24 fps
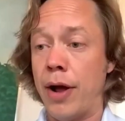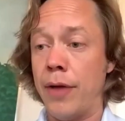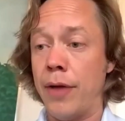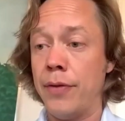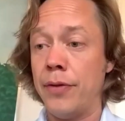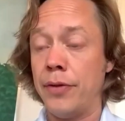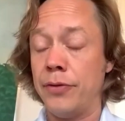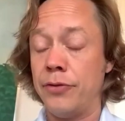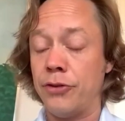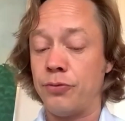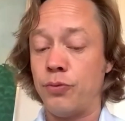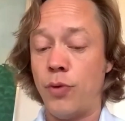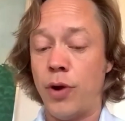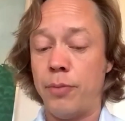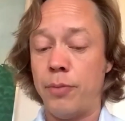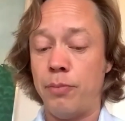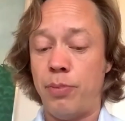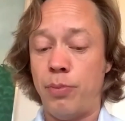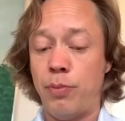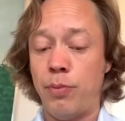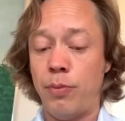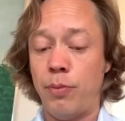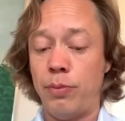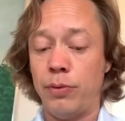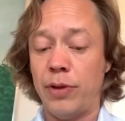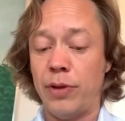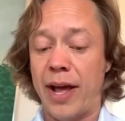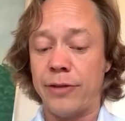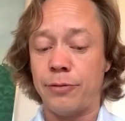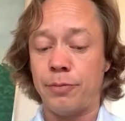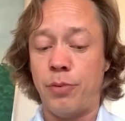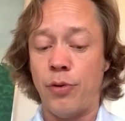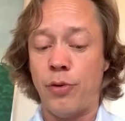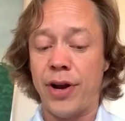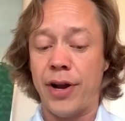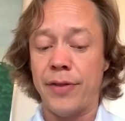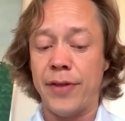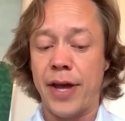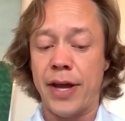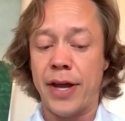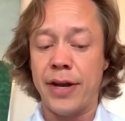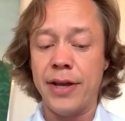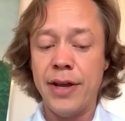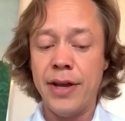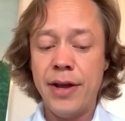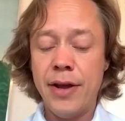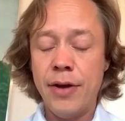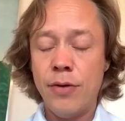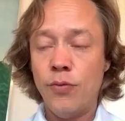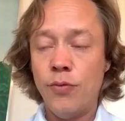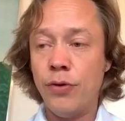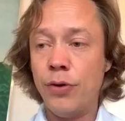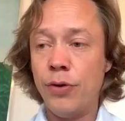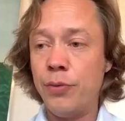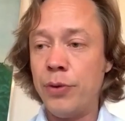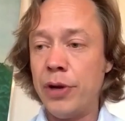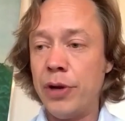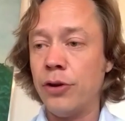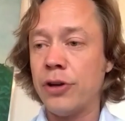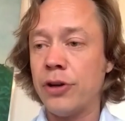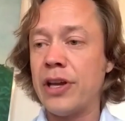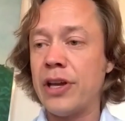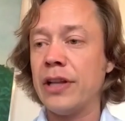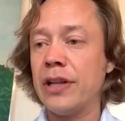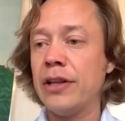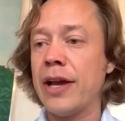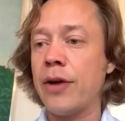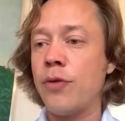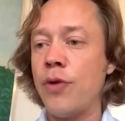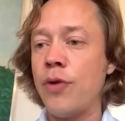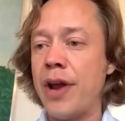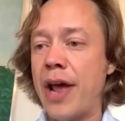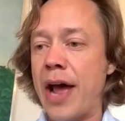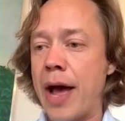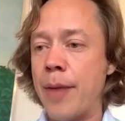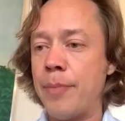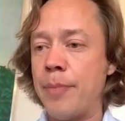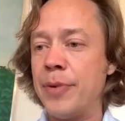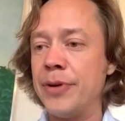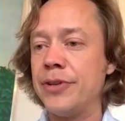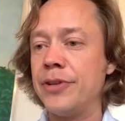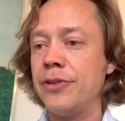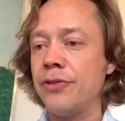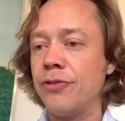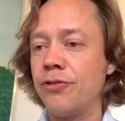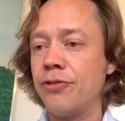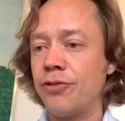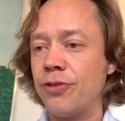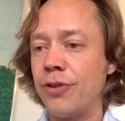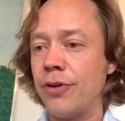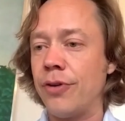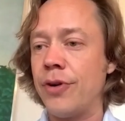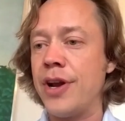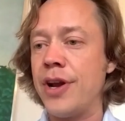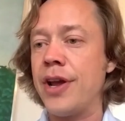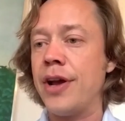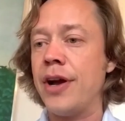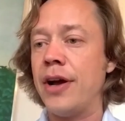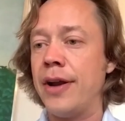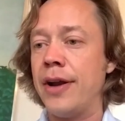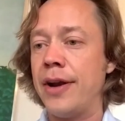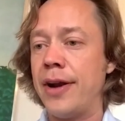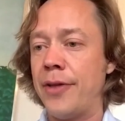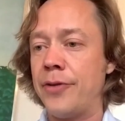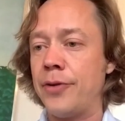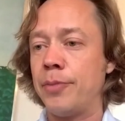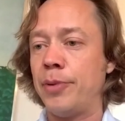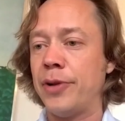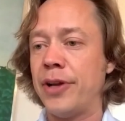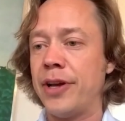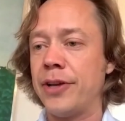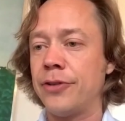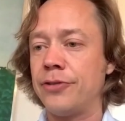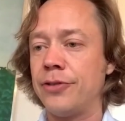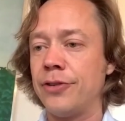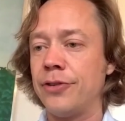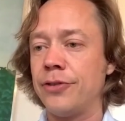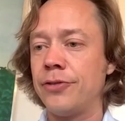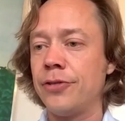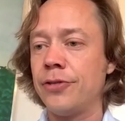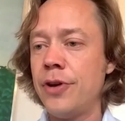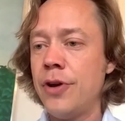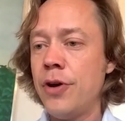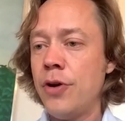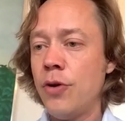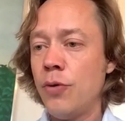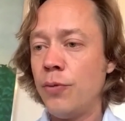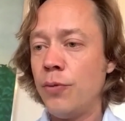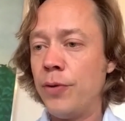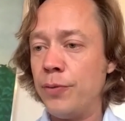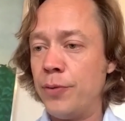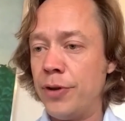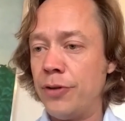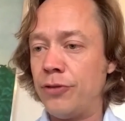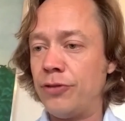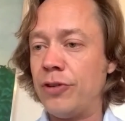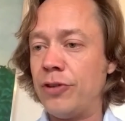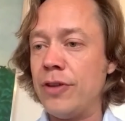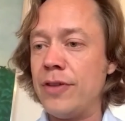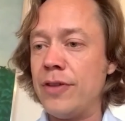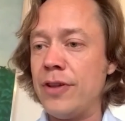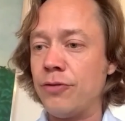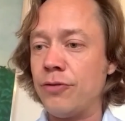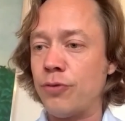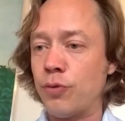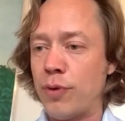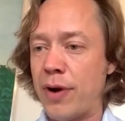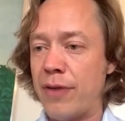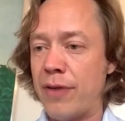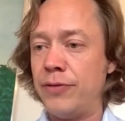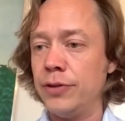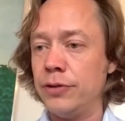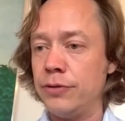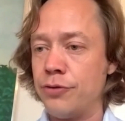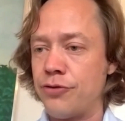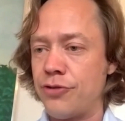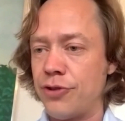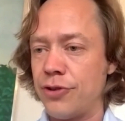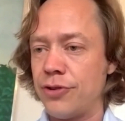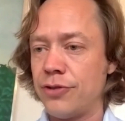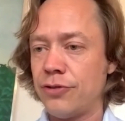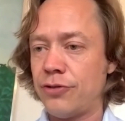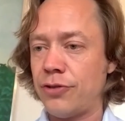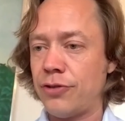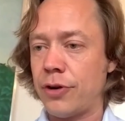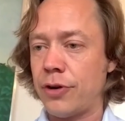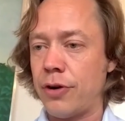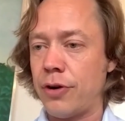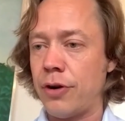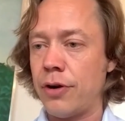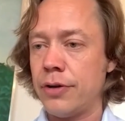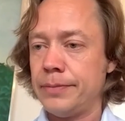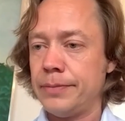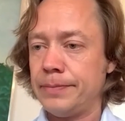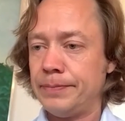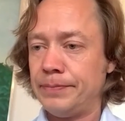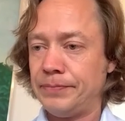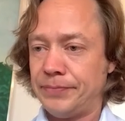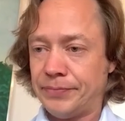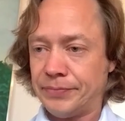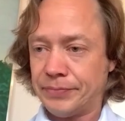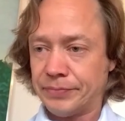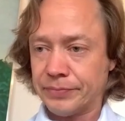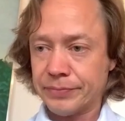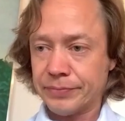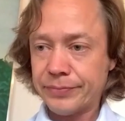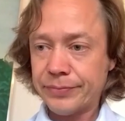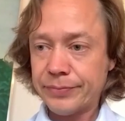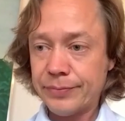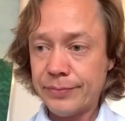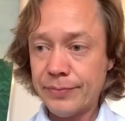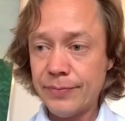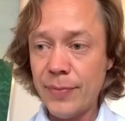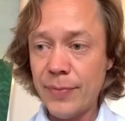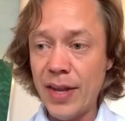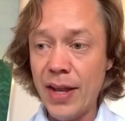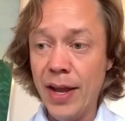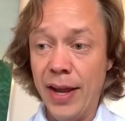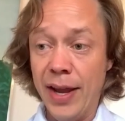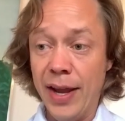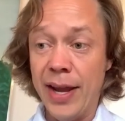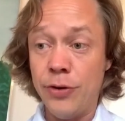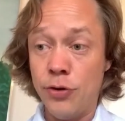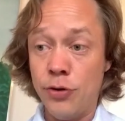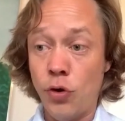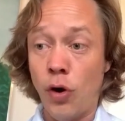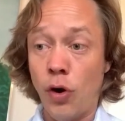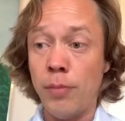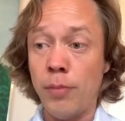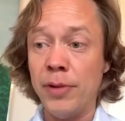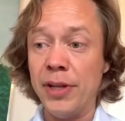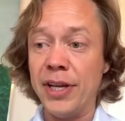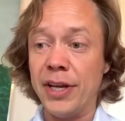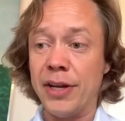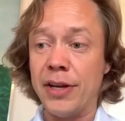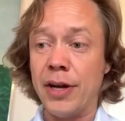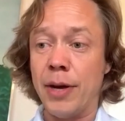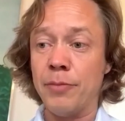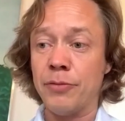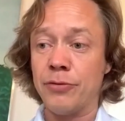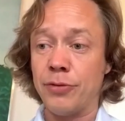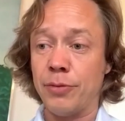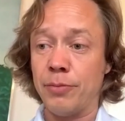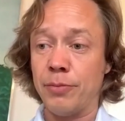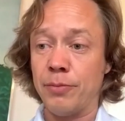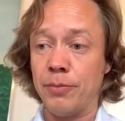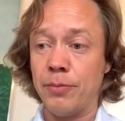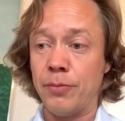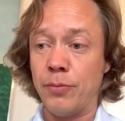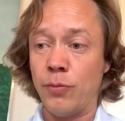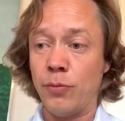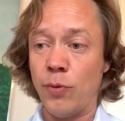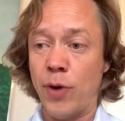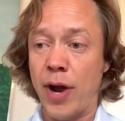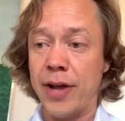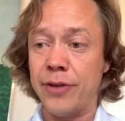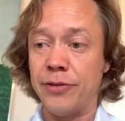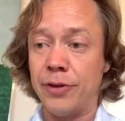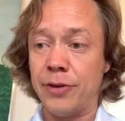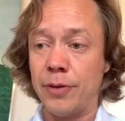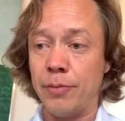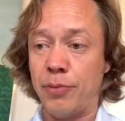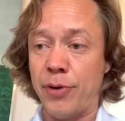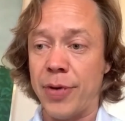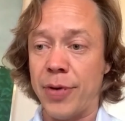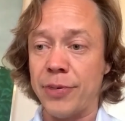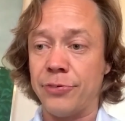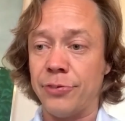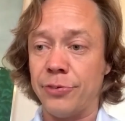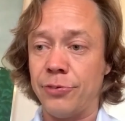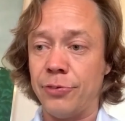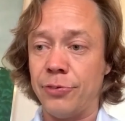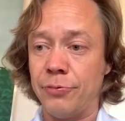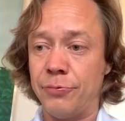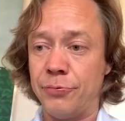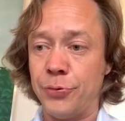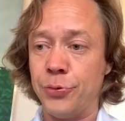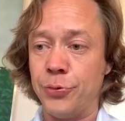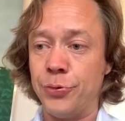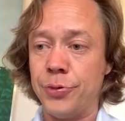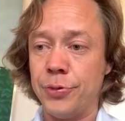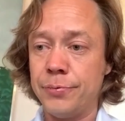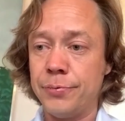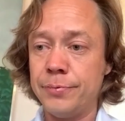Just one last point on that. When we look at like what happened in Syria and other places, when we see these revolutions occur, it normally comes from rising prices in food.